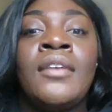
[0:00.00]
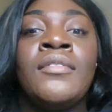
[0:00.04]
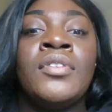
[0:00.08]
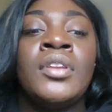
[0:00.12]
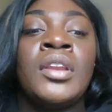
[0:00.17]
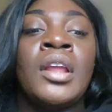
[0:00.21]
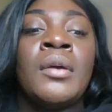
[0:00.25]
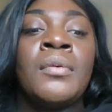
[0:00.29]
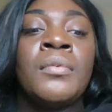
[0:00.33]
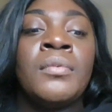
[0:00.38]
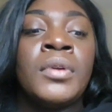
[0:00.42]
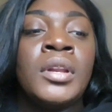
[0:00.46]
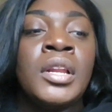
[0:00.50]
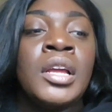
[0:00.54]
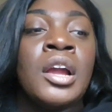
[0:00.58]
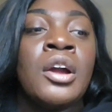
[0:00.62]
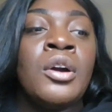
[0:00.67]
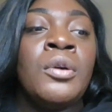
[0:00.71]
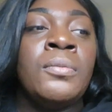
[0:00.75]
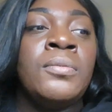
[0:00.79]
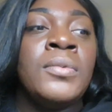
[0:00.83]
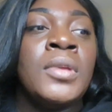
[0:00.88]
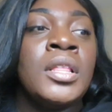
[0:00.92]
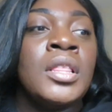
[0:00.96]
And I really
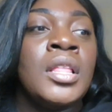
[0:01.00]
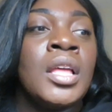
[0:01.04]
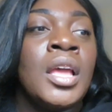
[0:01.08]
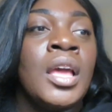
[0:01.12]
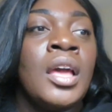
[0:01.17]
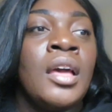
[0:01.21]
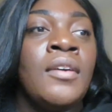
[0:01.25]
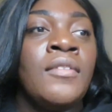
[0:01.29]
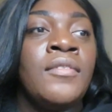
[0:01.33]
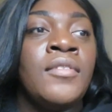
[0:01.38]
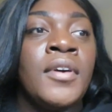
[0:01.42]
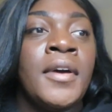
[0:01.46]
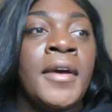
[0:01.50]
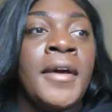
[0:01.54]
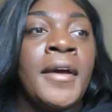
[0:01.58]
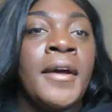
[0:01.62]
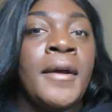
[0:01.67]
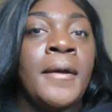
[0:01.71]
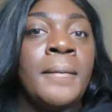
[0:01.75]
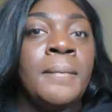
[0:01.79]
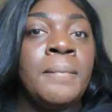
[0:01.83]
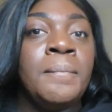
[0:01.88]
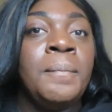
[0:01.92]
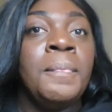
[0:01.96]
hope that they have
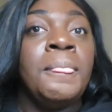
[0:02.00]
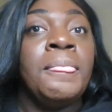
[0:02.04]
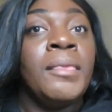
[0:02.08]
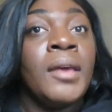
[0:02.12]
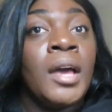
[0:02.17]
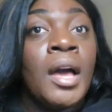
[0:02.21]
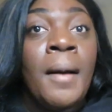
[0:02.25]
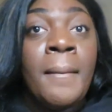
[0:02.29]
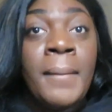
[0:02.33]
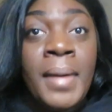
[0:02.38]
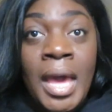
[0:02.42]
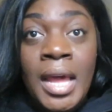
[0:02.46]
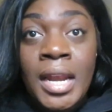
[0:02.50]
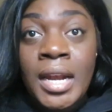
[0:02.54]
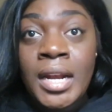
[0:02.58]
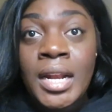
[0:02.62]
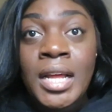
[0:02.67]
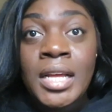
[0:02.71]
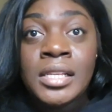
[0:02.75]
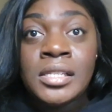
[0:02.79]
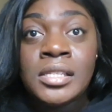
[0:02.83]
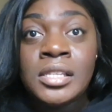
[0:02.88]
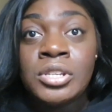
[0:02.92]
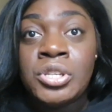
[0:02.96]
come out of
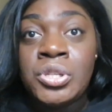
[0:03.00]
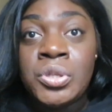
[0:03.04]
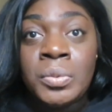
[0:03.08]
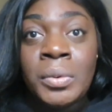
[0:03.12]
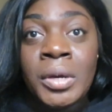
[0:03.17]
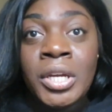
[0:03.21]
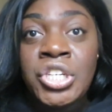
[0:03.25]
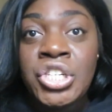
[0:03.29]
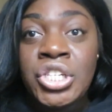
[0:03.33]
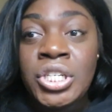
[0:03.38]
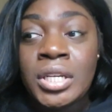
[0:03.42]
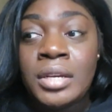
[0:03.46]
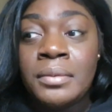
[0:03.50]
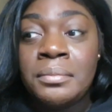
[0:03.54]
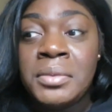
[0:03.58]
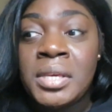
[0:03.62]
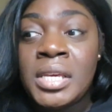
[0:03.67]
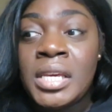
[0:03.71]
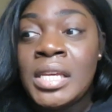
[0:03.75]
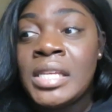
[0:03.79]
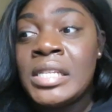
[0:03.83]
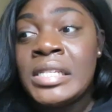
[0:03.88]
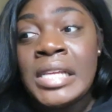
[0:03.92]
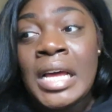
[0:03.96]
that situation,
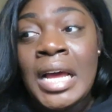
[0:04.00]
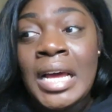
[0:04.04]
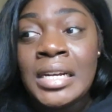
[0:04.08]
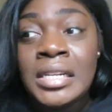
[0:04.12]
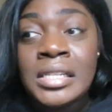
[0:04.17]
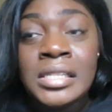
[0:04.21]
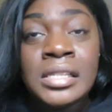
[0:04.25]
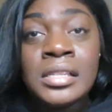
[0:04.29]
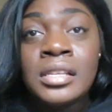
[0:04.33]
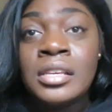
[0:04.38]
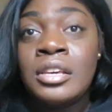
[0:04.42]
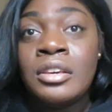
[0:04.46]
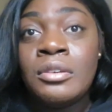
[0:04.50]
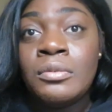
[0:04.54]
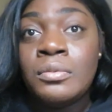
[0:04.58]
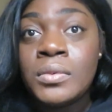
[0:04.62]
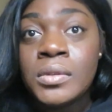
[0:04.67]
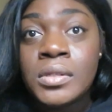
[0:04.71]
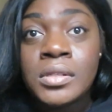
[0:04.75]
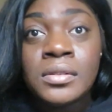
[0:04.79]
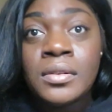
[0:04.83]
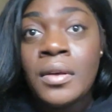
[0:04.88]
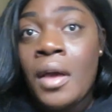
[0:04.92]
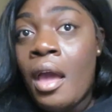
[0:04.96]
because honestly, it
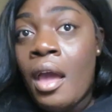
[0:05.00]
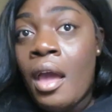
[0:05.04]
was